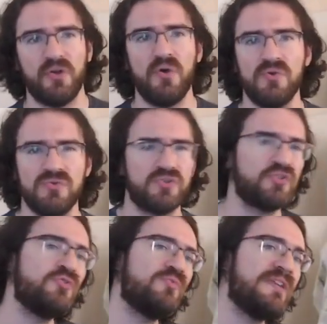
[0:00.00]
oh,
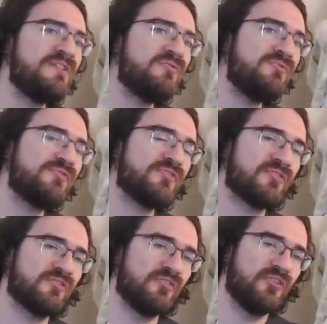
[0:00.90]
should we use
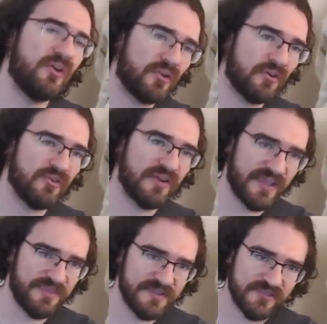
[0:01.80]
Docker like
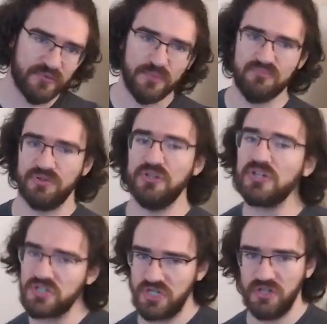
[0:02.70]
this for
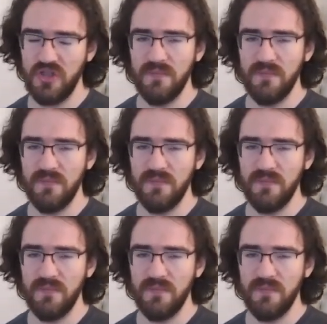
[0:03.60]
production,